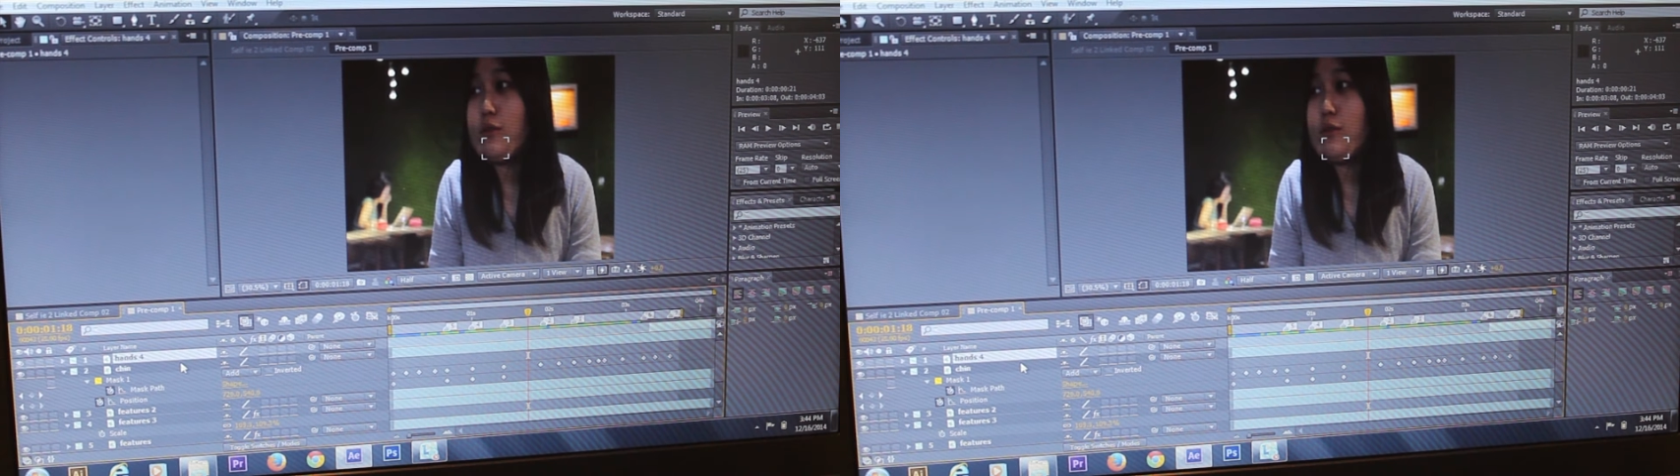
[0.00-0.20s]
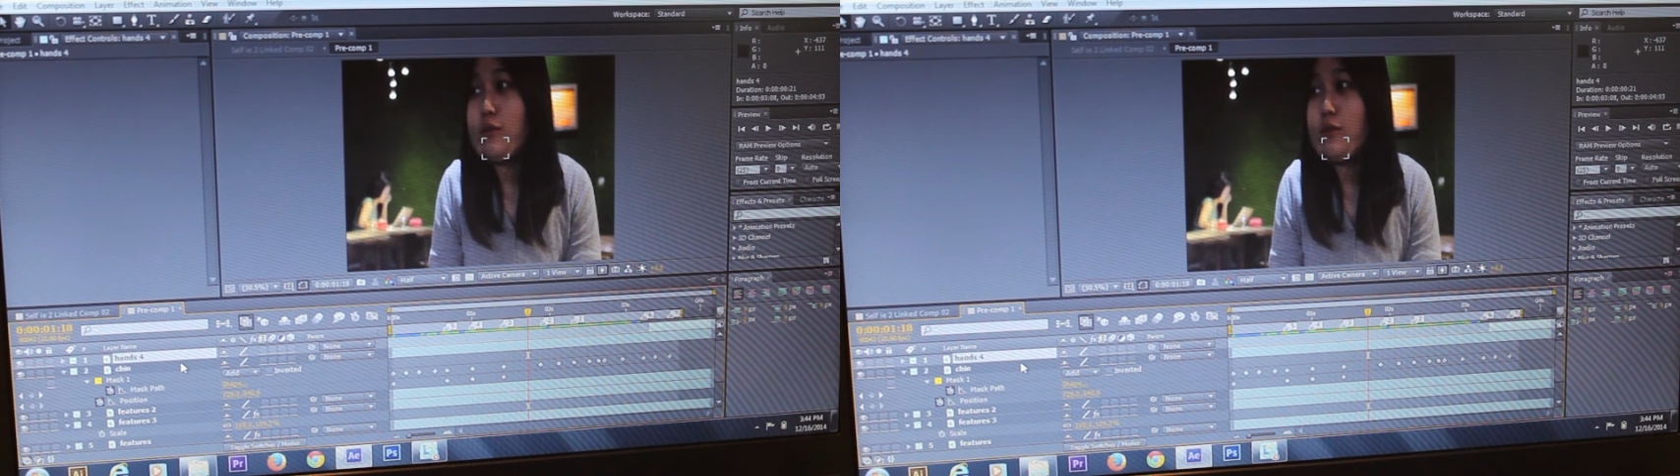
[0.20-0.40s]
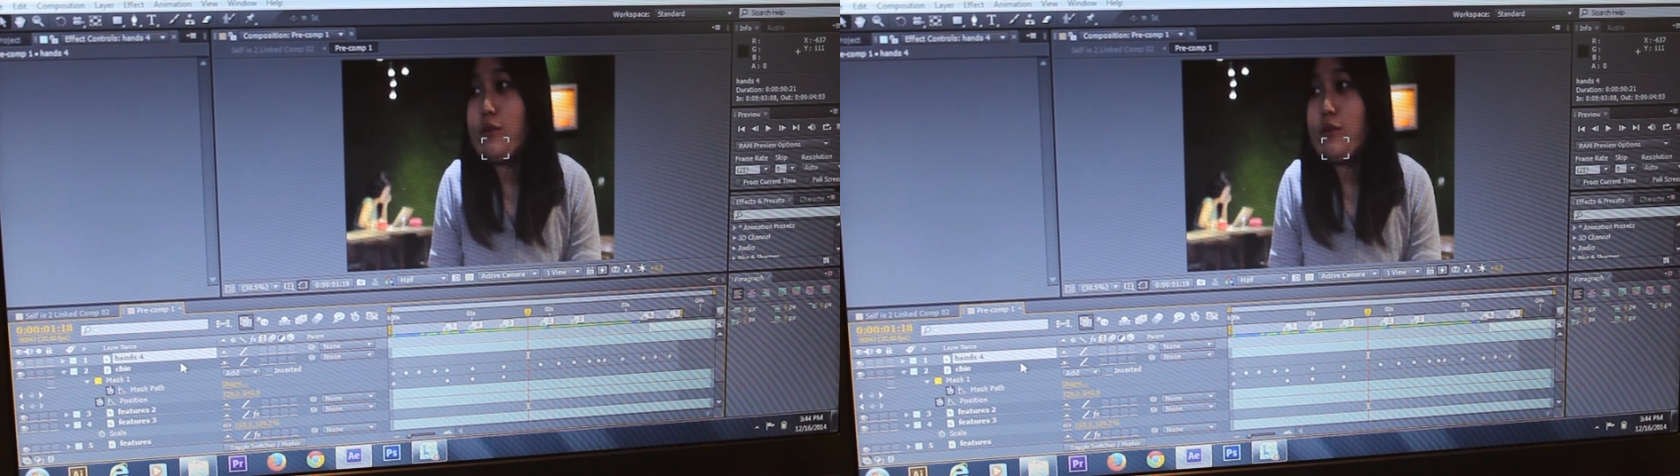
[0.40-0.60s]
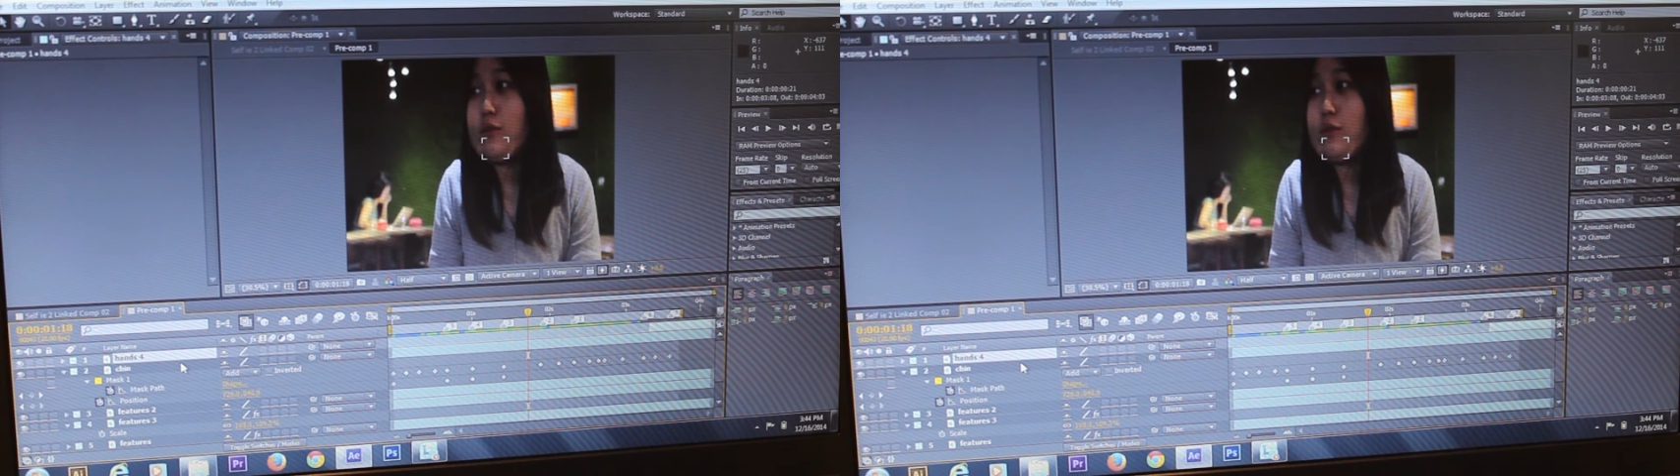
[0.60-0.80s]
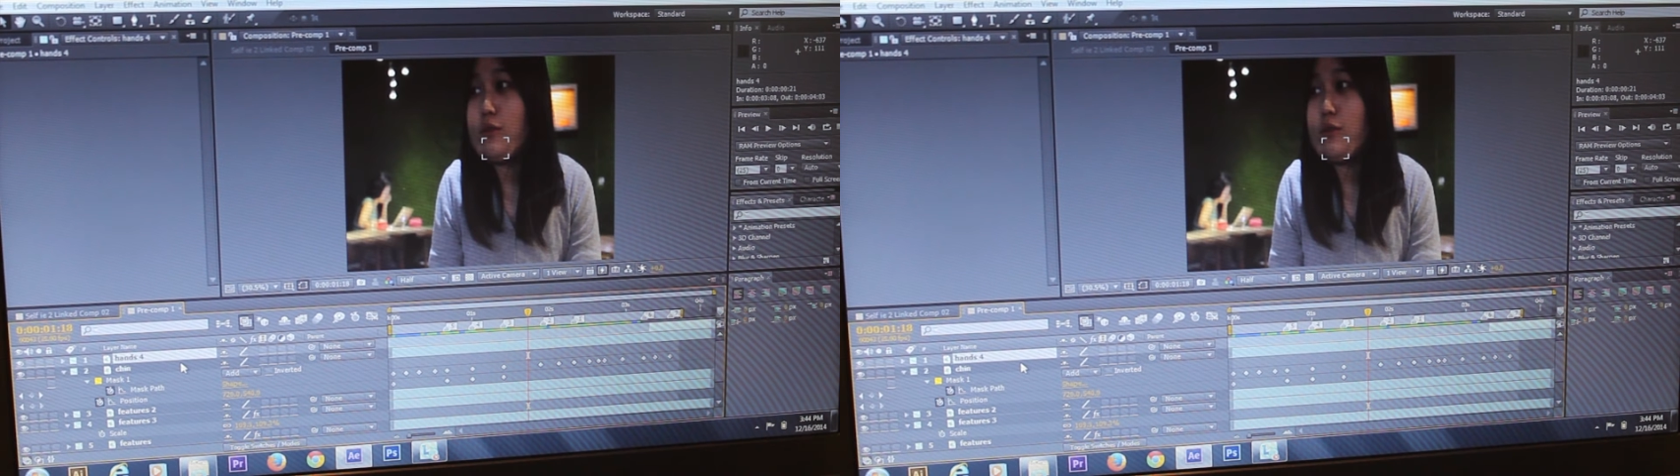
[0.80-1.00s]
I
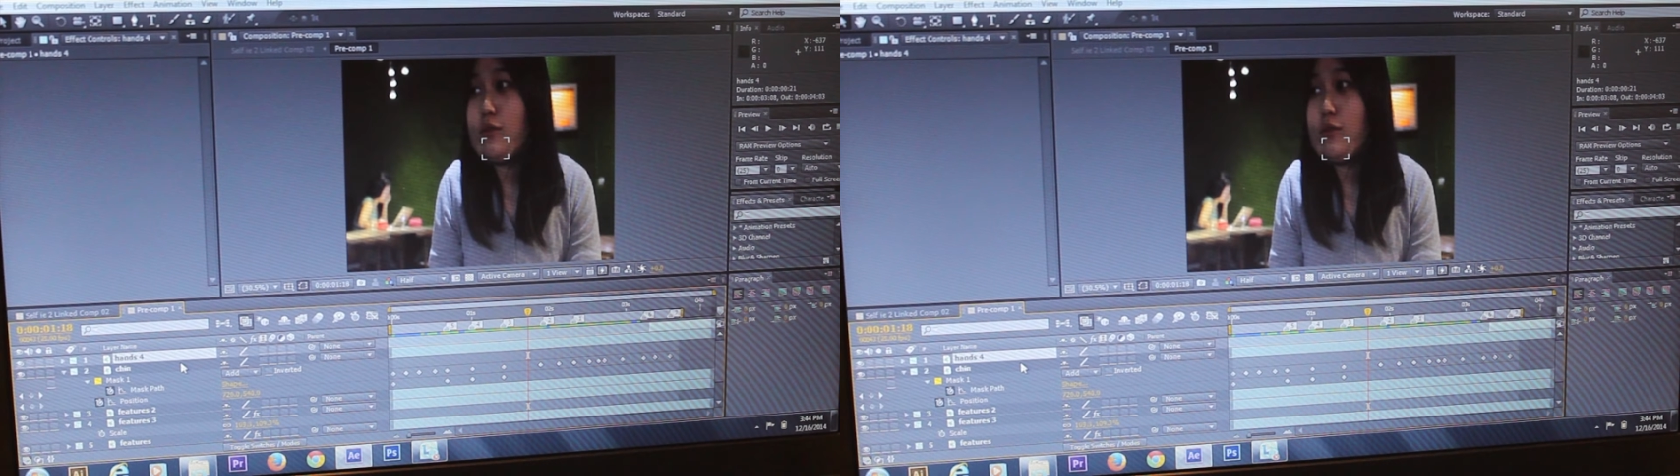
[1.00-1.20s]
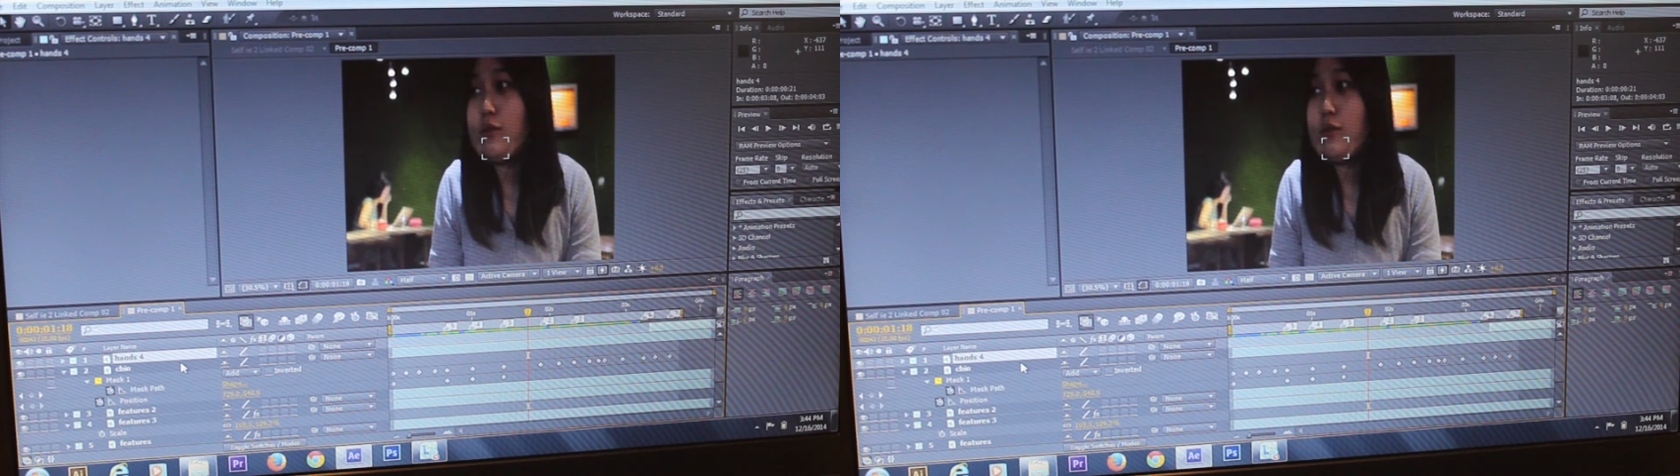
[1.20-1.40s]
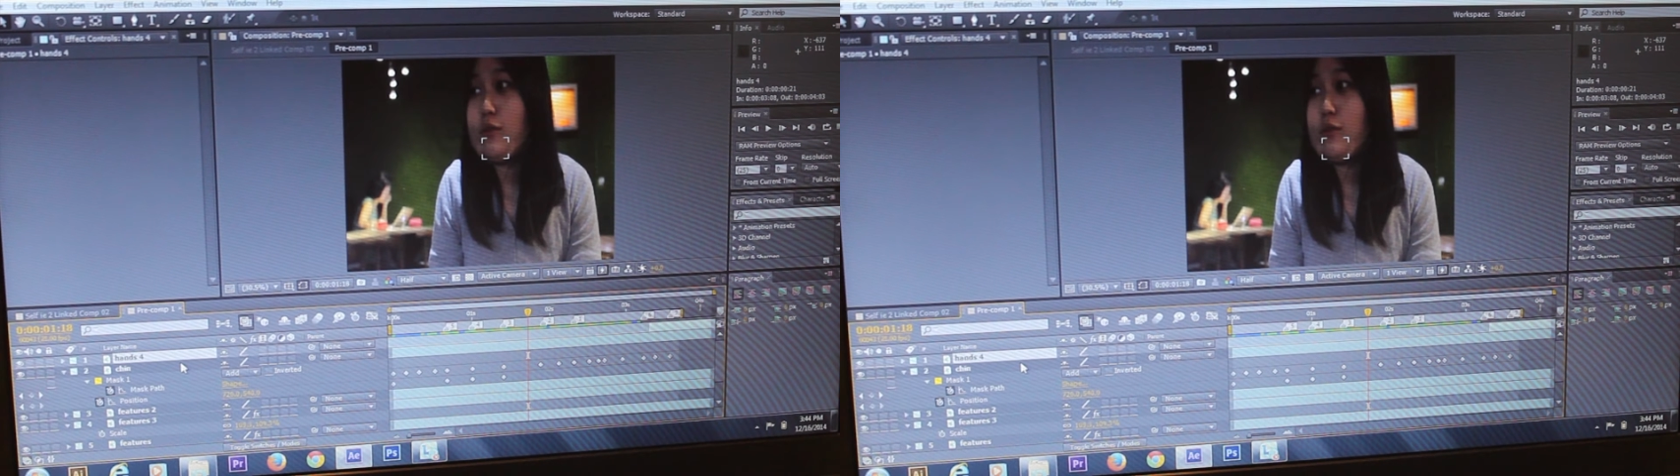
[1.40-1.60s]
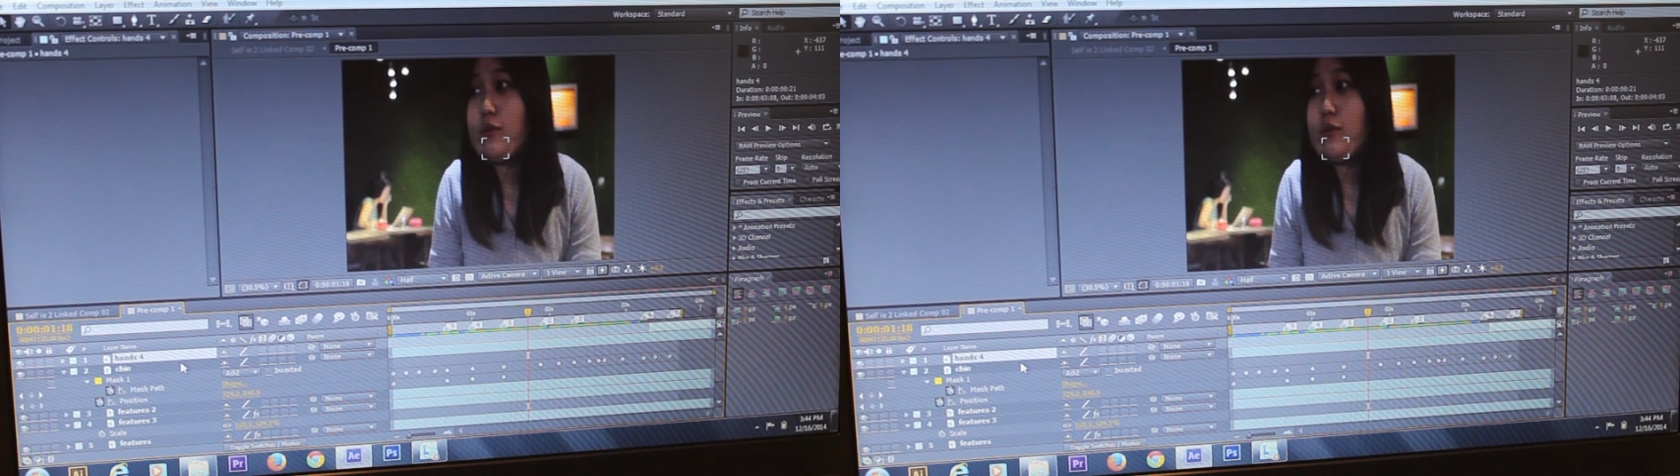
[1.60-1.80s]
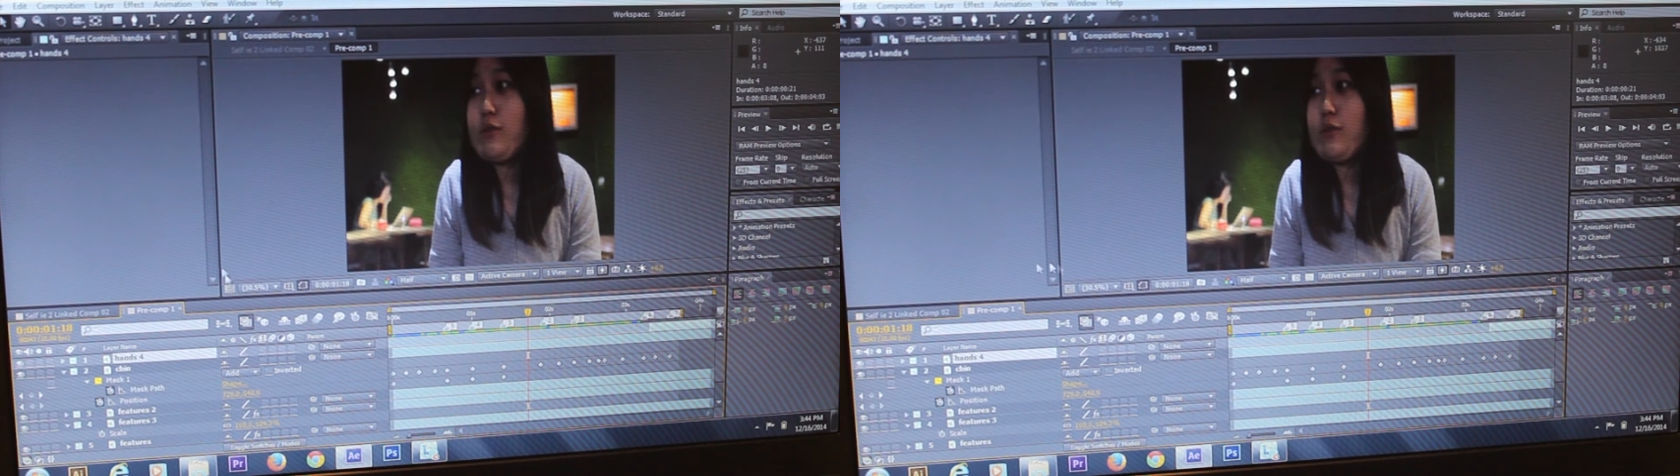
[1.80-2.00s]
use to achieve this
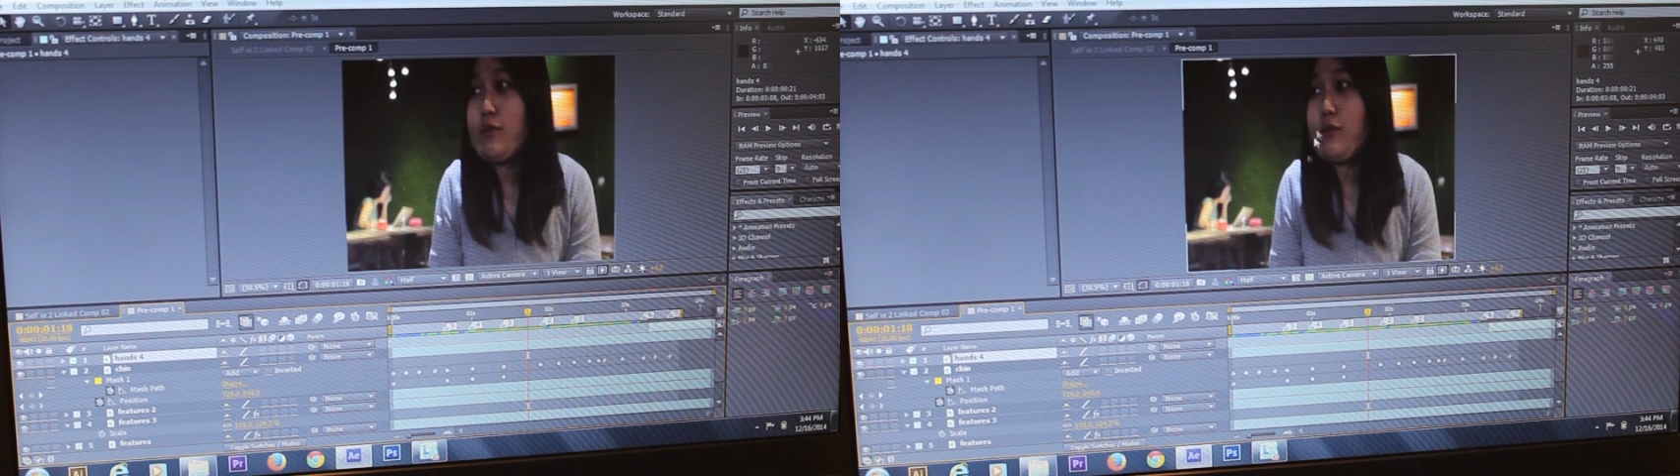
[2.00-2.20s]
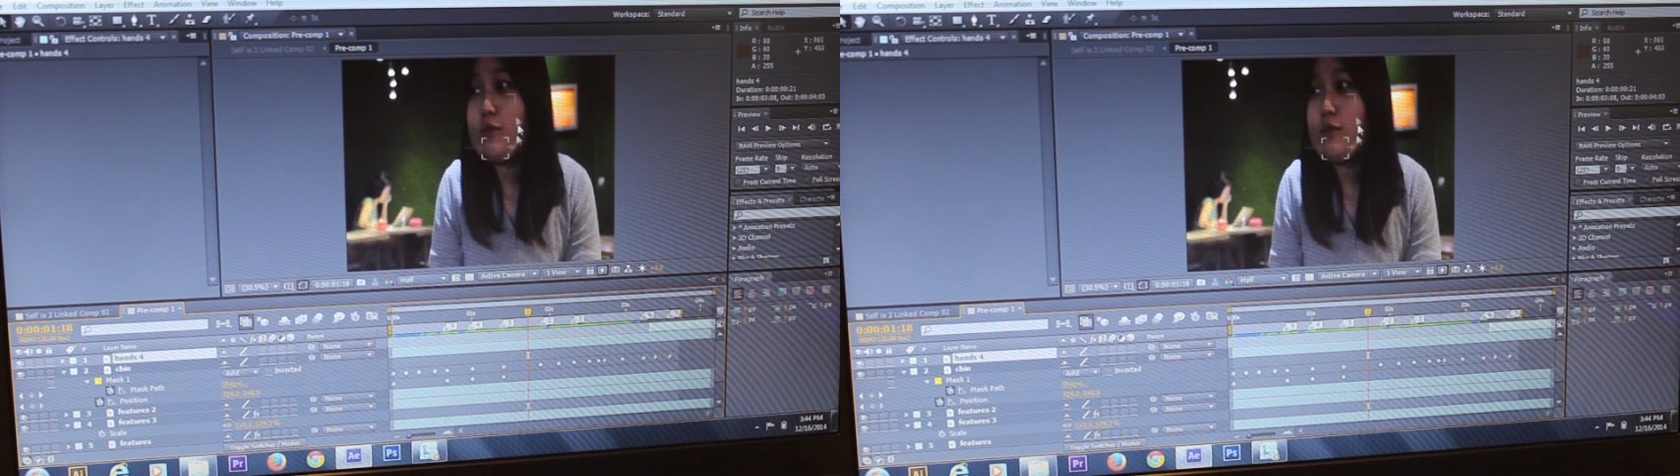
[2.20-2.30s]
effect.